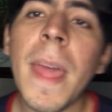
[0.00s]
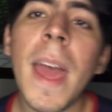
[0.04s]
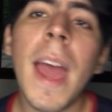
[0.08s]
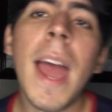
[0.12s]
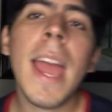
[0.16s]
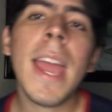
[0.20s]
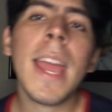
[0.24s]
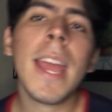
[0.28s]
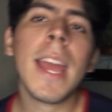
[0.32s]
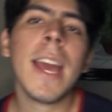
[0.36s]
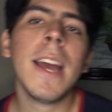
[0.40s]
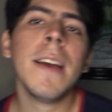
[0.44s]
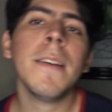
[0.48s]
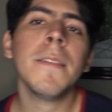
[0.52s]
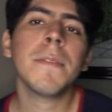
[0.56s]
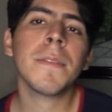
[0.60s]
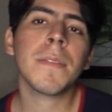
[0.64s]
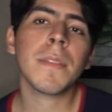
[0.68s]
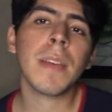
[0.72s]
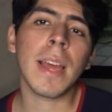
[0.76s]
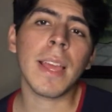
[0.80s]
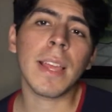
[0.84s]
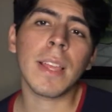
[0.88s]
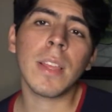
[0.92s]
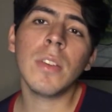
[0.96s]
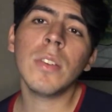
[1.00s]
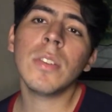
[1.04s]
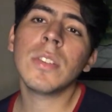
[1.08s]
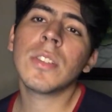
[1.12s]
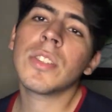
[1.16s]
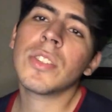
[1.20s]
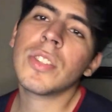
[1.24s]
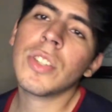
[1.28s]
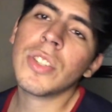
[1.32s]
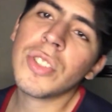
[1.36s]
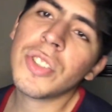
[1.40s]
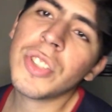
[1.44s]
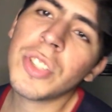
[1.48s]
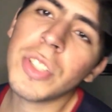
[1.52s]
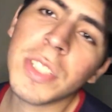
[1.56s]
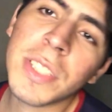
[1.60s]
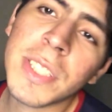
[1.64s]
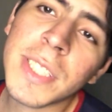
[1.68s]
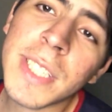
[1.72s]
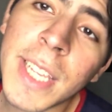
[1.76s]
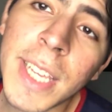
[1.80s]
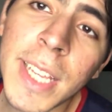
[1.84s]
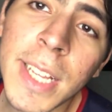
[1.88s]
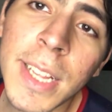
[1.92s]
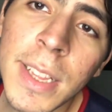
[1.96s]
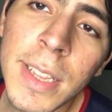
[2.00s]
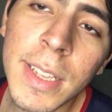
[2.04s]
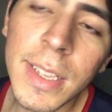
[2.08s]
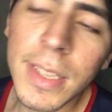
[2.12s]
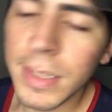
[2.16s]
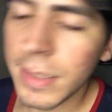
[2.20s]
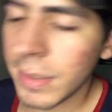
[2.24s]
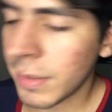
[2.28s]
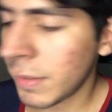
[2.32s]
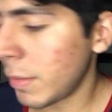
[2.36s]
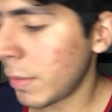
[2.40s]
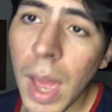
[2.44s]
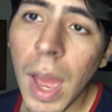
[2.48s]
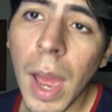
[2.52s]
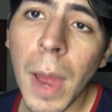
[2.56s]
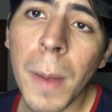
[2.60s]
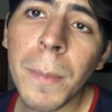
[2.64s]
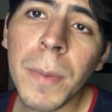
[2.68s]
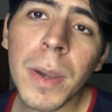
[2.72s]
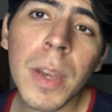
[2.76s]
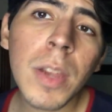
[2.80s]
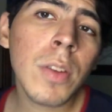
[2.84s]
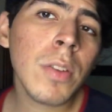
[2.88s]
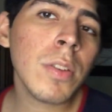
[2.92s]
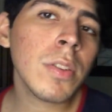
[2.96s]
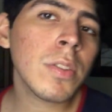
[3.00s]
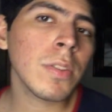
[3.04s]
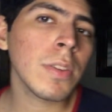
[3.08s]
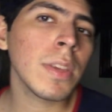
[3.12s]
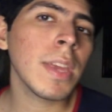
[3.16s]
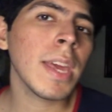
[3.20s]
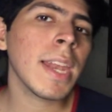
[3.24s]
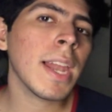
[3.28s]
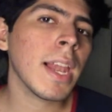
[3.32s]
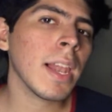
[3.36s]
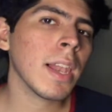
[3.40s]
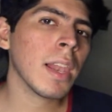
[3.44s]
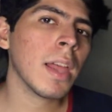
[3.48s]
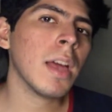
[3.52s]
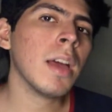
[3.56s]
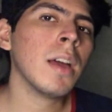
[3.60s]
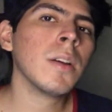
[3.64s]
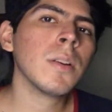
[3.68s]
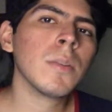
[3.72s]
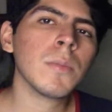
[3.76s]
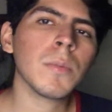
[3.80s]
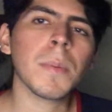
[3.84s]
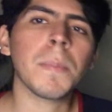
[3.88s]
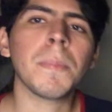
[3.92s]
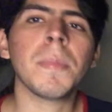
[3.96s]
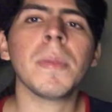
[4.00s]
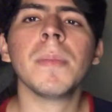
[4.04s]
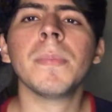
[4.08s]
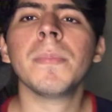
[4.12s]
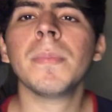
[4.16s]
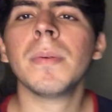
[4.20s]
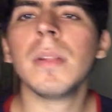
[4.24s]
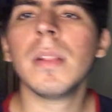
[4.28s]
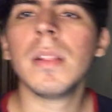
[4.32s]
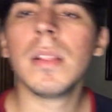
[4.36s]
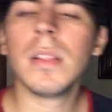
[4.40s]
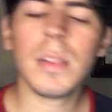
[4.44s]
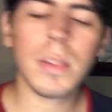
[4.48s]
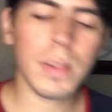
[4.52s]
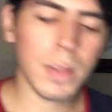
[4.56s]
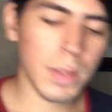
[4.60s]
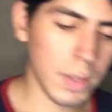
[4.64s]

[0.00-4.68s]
I have a good social skill. I'm very good to get along with people.